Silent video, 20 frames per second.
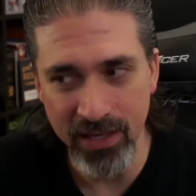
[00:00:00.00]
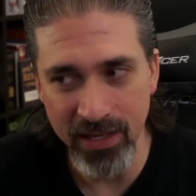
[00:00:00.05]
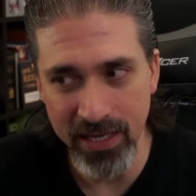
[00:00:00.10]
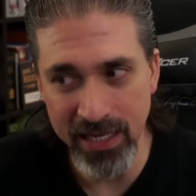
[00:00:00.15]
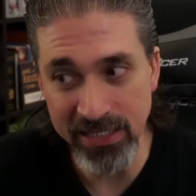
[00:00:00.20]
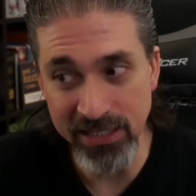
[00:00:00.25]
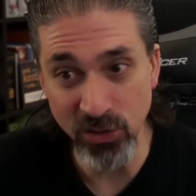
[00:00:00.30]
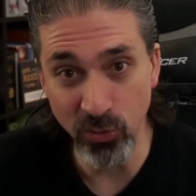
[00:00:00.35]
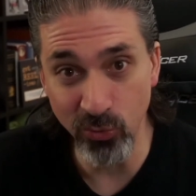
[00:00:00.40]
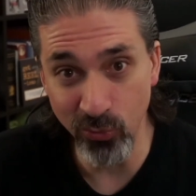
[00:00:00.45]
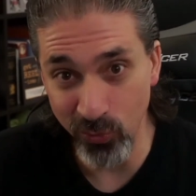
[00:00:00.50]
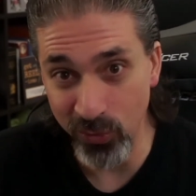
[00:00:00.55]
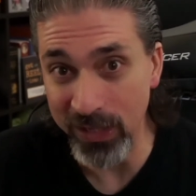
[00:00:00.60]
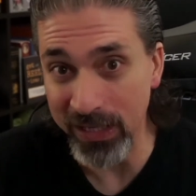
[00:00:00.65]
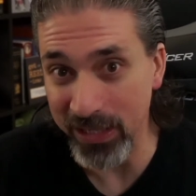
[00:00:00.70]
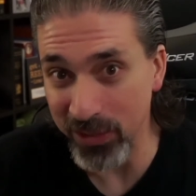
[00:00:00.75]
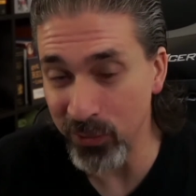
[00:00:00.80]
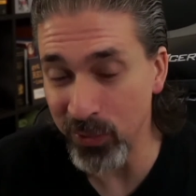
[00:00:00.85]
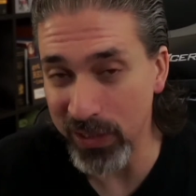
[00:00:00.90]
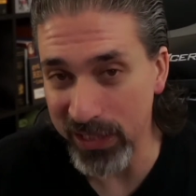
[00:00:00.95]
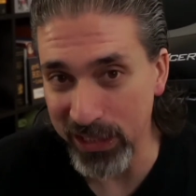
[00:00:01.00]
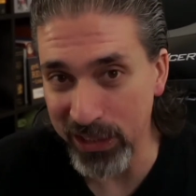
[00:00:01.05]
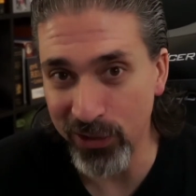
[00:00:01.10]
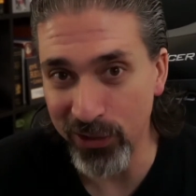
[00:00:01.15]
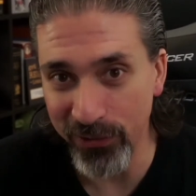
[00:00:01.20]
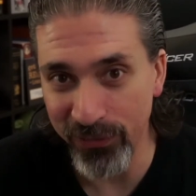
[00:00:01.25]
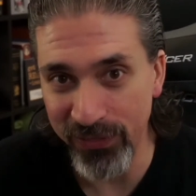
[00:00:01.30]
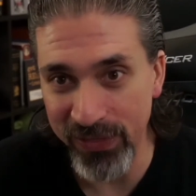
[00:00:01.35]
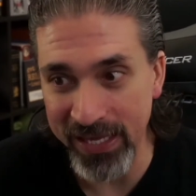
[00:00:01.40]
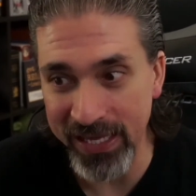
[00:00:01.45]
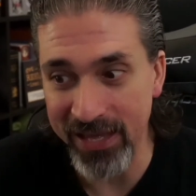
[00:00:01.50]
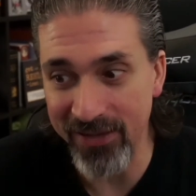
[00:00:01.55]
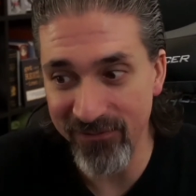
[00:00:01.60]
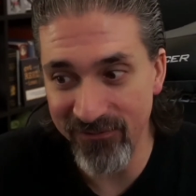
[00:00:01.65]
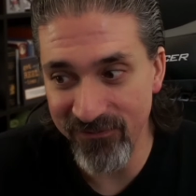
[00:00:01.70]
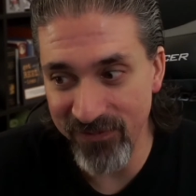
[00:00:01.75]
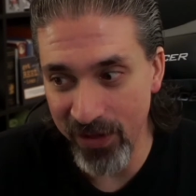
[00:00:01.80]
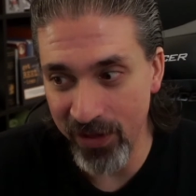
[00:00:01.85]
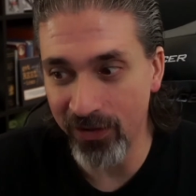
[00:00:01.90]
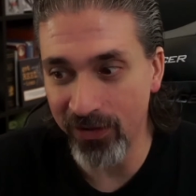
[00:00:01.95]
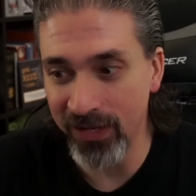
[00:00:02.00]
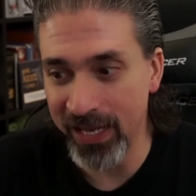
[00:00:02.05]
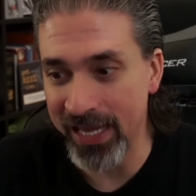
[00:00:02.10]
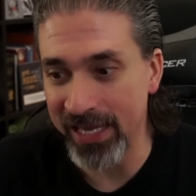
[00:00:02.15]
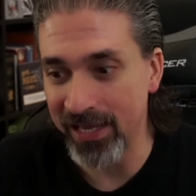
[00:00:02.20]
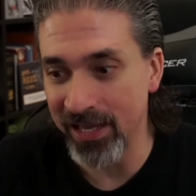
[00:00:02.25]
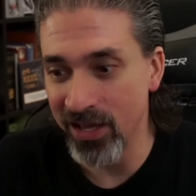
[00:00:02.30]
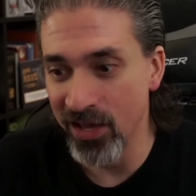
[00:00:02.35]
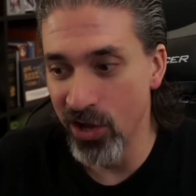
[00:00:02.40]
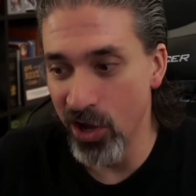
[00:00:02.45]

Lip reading: It's a really, really good thing. It felt like